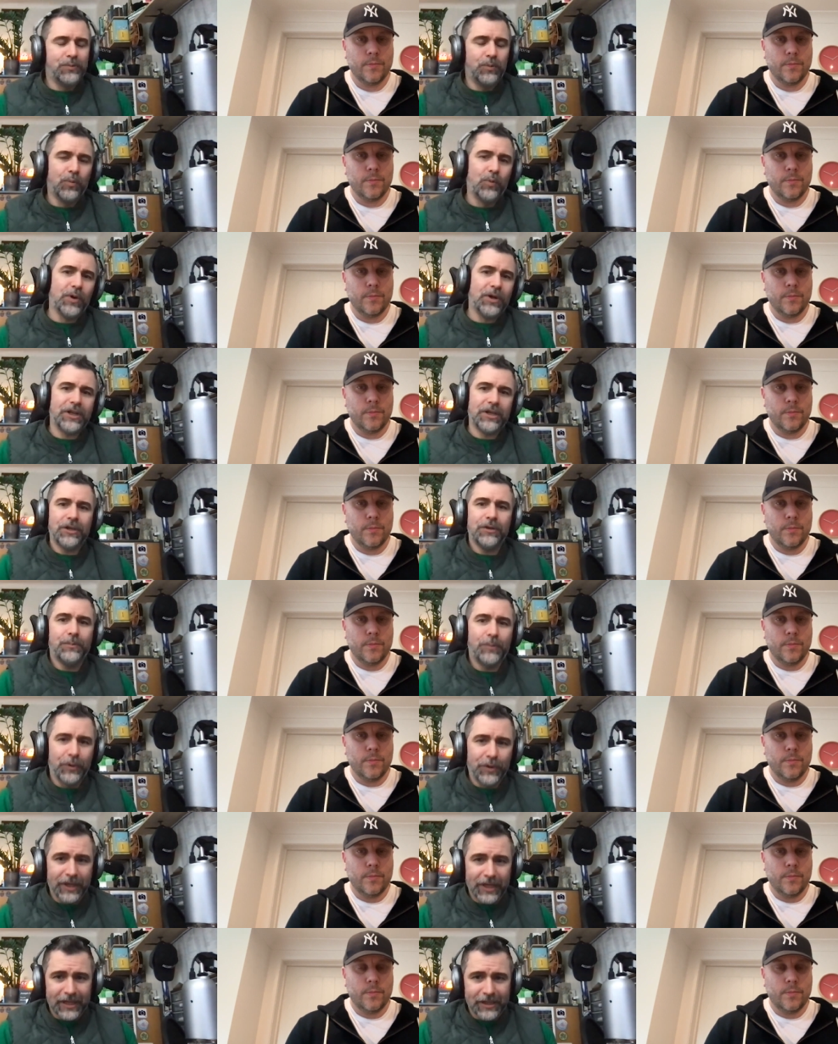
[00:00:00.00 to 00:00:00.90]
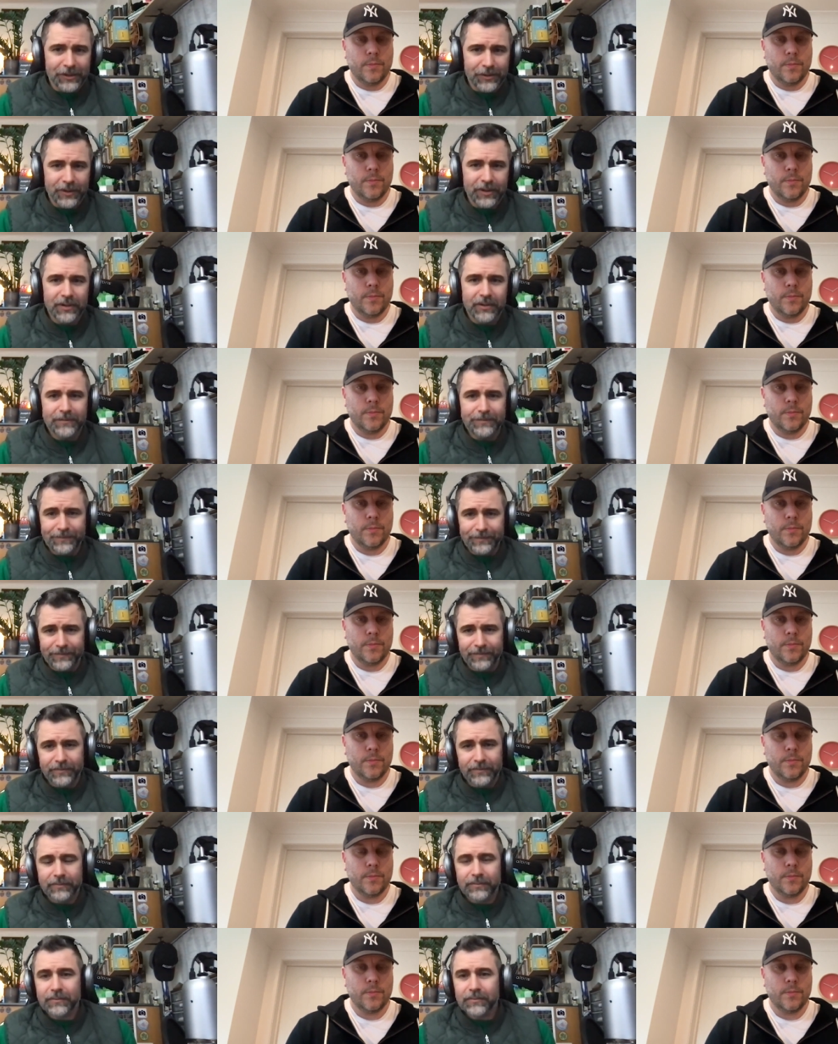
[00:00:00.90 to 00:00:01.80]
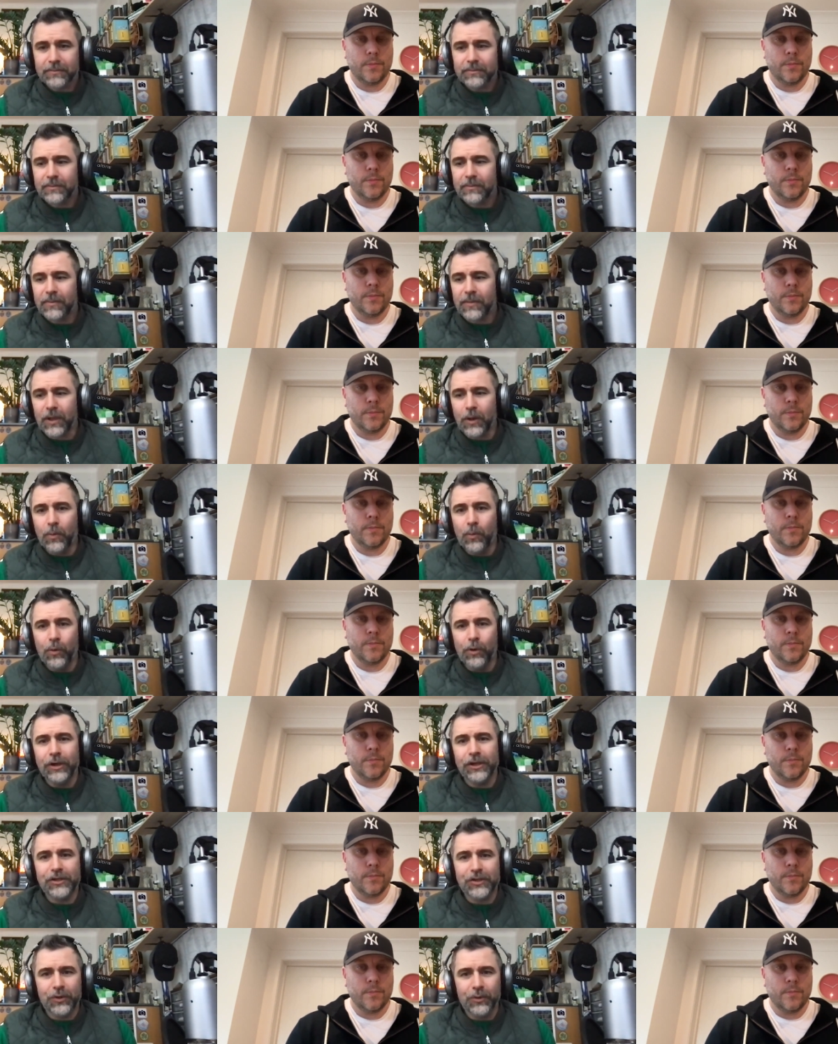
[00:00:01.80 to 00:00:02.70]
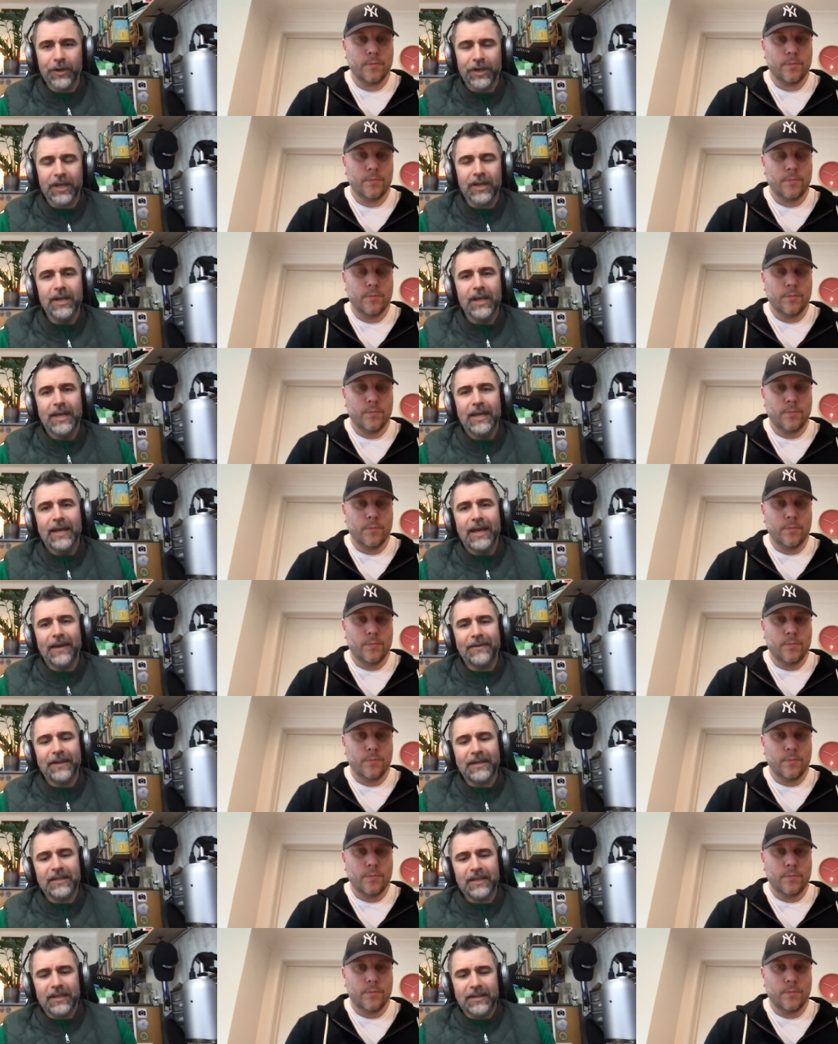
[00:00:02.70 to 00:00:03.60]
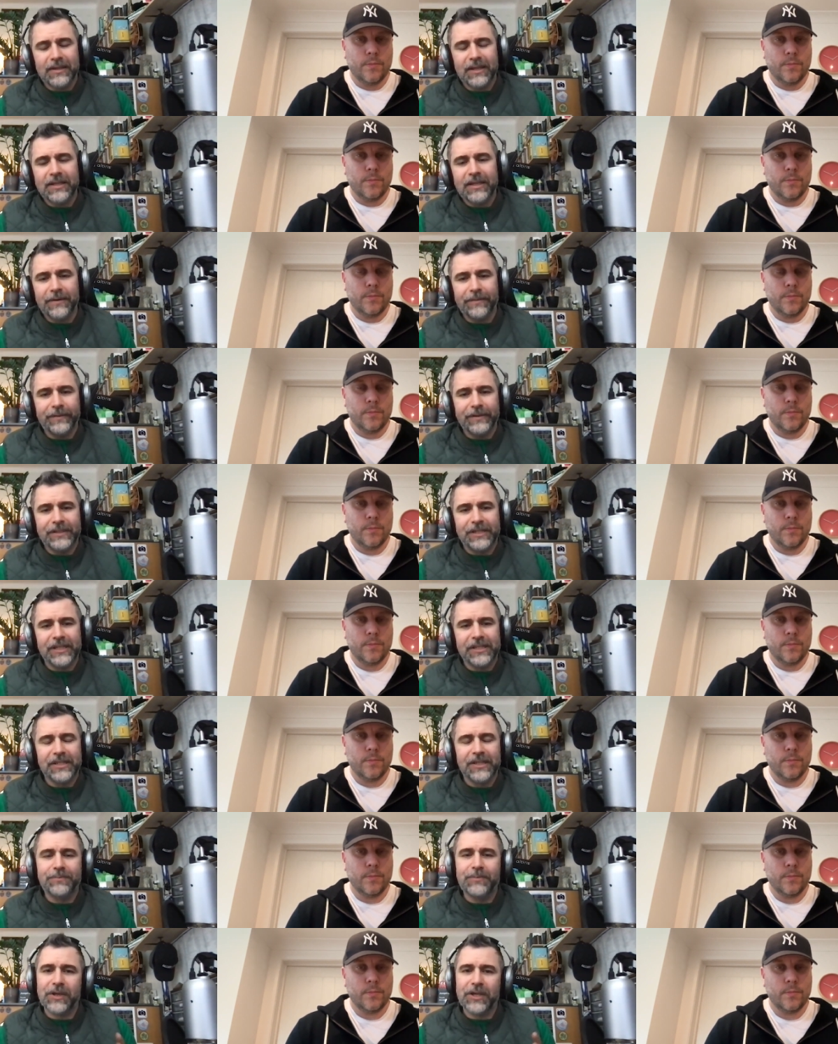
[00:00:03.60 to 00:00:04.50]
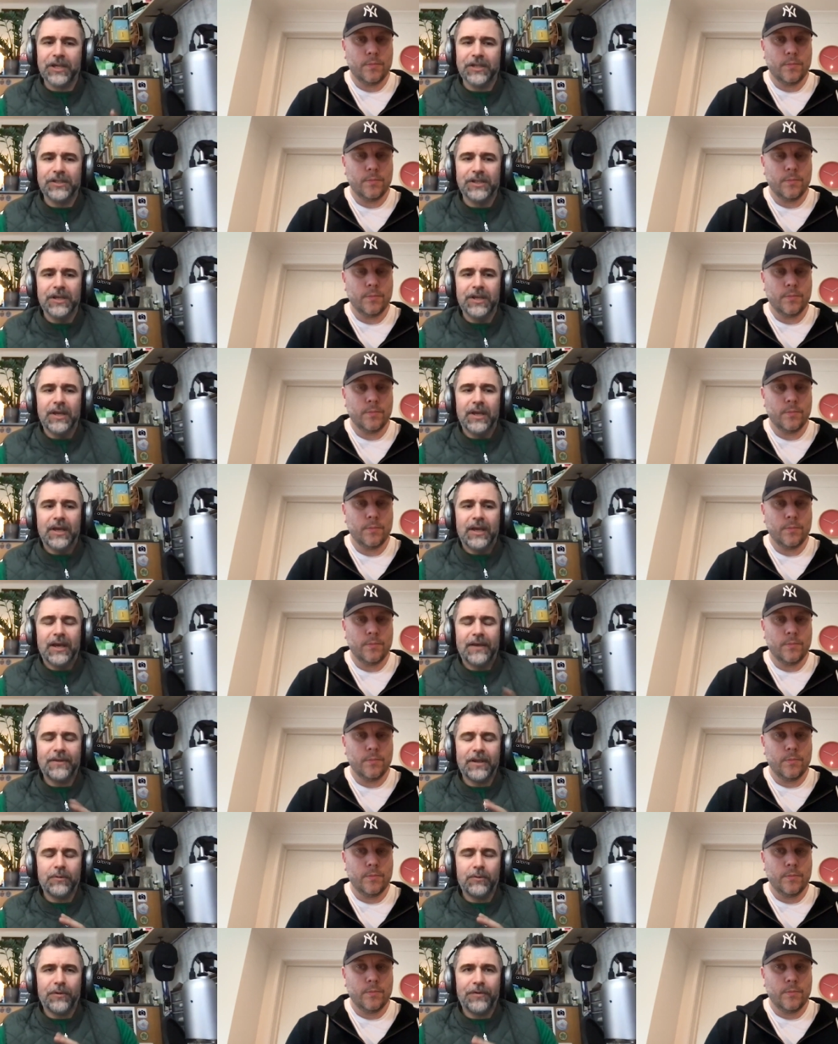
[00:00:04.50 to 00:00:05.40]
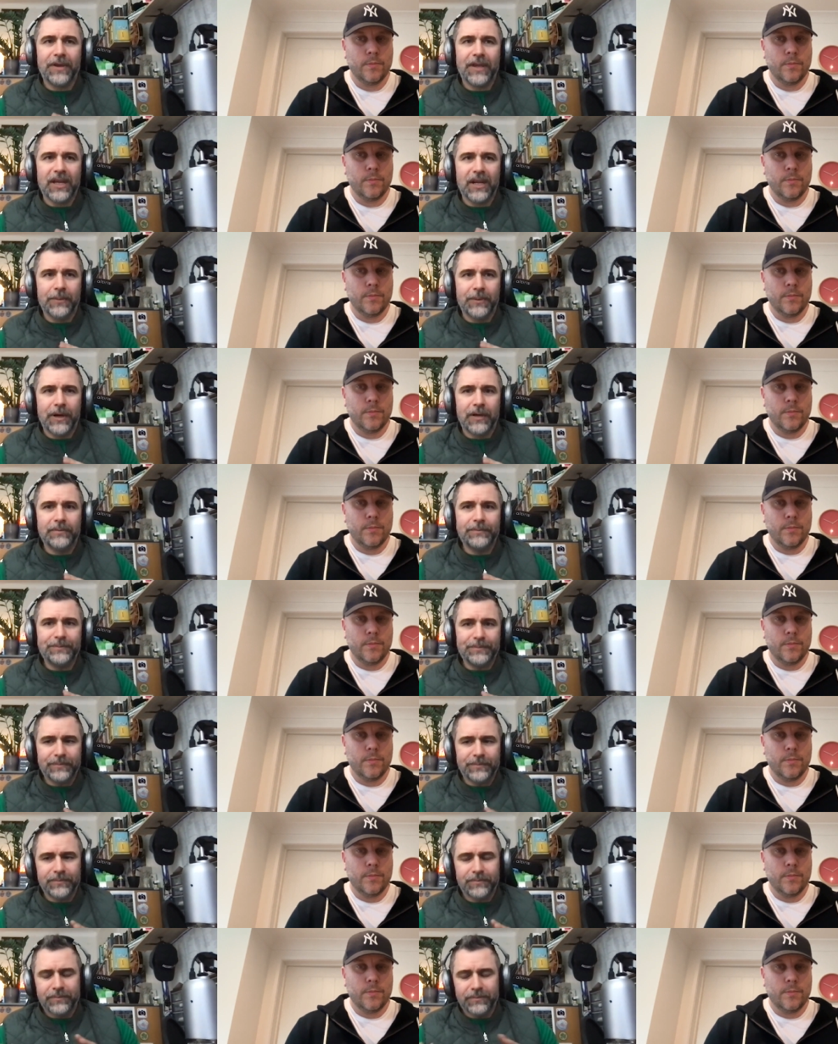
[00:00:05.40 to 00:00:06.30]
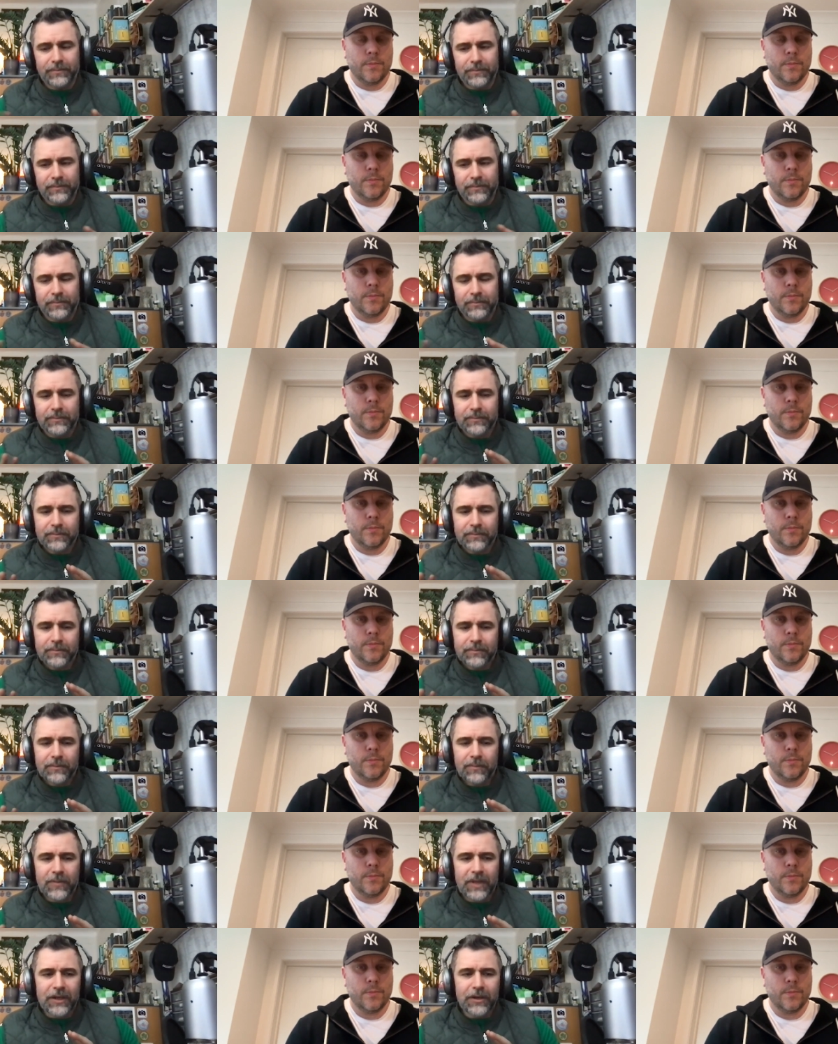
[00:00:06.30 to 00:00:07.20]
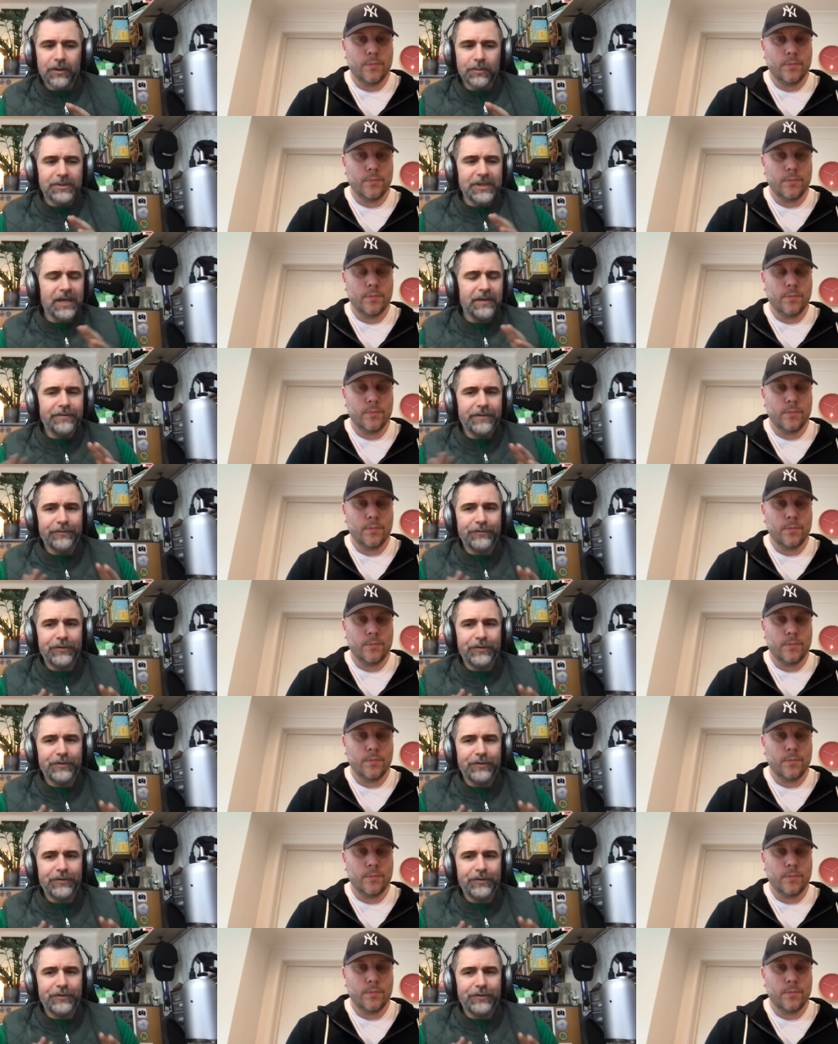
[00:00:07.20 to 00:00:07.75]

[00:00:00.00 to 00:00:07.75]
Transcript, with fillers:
Speaker 1: Is what are you putting into it? Where are you storing it? I think the, the difference is is because I think we're thinking about. You know, ten,